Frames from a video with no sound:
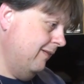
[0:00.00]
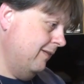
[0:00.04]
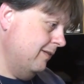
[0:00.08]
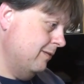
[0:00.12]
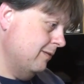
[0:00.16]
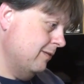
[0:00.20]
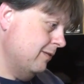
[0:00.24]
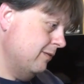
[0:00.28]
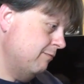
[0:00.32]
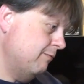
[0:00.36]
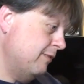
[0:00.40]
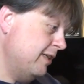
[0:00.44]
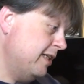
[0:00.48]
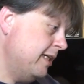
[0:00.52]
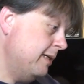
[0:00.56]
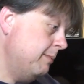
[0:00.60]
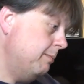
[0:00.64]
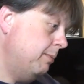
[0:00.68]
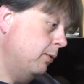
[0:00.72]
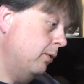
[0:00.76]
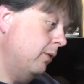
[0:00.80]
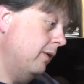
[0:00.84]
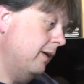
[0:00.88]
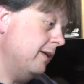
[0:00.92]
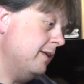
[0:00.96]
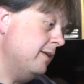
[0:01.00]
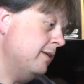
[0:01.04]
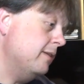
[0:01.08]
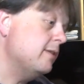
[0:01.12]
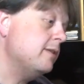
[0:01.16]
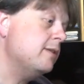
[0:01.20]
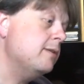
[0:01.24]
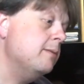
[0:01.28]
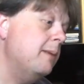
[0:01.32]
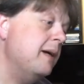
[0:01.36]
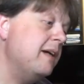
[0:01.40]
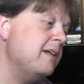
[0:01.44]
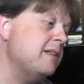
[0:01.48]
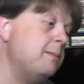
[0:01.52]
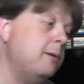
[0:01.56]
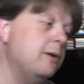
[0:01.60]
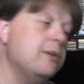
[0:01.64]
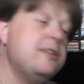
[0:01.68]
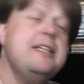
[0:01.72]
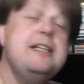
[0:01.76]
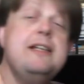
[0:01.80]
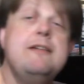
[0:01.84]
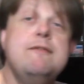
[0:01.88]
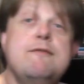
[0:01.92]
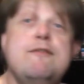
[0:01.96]
This was originally bought, as you may have
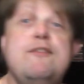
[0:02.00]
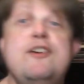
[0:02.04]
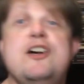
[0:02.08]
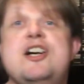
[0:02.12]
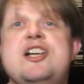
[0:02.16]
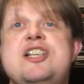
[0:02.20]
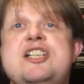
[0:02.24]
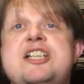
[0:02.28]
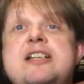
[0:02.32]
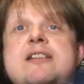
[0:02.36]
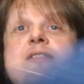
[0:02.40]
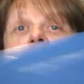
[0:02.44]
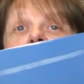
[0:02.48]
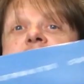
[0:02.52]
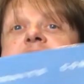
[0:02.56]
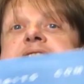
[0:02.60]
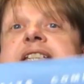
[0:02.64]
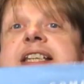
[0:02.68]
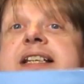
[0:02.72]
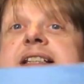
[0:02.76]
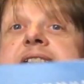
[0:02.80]
spotted, in Virgin for